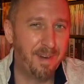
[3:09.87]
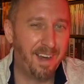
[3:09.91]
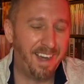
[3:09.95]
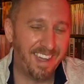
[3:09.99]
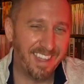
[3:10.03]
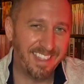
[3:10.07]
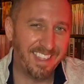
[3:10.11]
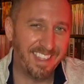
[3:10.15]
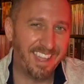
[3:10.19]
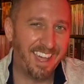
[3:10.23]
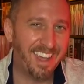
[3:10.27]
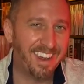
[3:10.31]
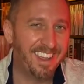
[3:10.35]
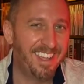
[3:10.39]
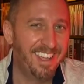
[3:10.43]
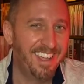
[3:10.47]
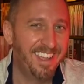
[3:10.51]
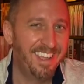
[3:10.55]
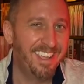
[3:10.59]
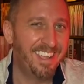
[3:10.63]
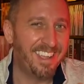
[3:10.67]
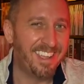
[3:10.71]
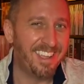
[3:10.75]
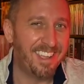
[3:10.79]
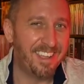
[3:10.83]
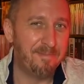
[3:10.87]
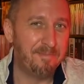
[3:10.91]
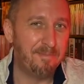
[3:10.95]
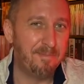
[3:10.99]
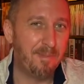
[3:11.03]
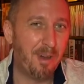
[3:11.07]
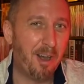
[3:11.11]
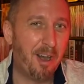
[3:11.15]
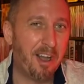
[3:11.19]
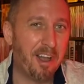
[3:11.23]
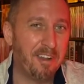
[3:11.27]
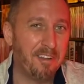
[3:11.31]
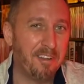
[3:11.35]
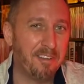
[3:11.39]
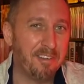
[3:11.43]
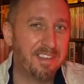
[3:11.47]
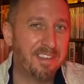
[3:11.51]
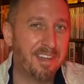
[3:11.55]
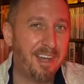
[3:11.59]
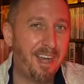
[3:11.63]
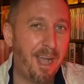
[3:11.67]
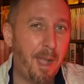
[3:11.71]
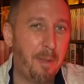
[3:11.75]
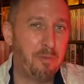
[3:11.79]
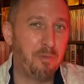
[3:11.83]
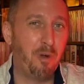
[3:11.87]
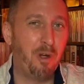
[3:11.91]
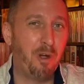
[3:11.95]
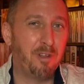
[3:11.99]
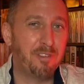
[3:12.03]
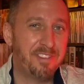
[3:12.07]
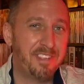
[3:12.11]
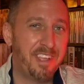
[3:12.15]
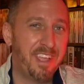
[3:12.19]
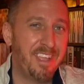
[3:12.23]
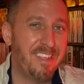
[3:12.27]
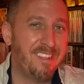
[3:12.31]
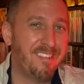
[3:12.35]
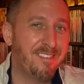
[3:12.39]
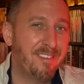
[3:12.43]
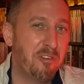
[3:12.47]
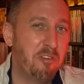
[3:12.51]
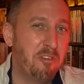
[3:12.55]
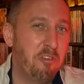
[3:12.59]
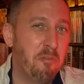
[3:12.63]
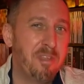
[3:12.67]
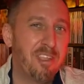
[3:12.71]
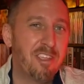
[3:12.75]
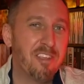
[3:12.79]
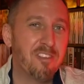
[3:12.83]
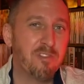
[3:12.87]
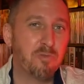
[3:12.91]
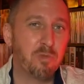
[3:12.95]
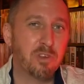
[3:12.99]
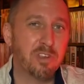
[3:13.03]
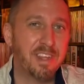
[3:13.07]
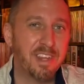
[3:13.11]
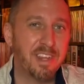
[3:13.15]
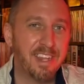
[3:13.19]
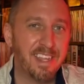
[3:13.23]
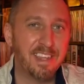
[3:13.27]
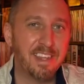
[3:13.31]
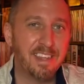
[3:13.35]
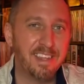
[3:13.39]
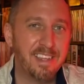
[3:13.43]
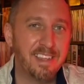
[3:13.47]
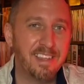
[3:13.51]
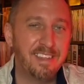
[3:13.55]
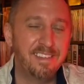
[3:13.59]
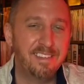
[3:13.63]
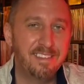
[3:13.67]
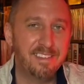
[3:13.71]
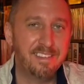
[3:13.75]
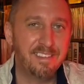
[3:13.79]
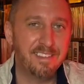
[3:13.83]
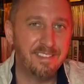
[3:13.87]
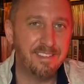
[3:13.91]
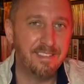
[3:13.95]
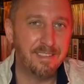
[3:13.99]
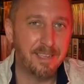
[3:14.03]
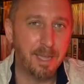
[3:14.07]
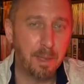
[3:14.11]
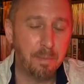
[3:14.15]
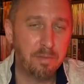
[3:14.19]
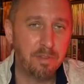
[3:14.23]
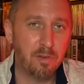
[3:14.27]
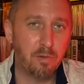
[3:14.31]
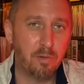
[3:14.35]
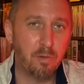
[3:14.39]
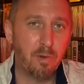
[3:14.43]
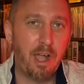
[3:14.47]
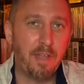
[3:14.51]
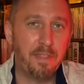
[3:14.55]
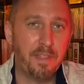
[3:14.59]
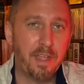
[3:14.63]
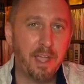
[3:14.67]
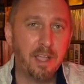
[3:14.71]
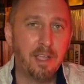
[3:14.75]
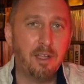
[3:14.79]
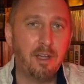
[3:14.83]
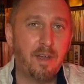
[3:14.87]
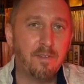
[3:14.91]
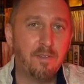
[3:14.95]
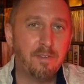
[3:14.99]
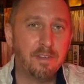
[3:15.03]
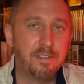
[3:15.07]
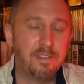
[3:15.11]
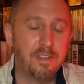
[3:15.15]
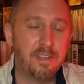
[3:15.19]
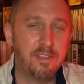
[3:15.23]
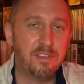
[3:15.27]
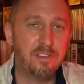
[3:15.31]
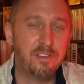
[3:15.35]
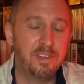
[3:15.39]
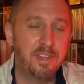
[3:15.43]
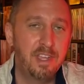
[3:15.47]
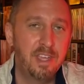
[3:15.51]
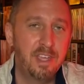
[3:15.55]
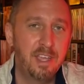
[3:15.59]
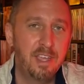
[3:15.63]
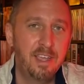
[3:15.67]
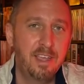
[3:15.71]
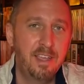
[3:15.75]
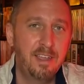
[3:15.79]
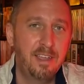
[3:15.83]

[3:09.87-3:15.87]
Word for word: by that in modern times? Well, stay tuned because we're going to get into depth around that conversation.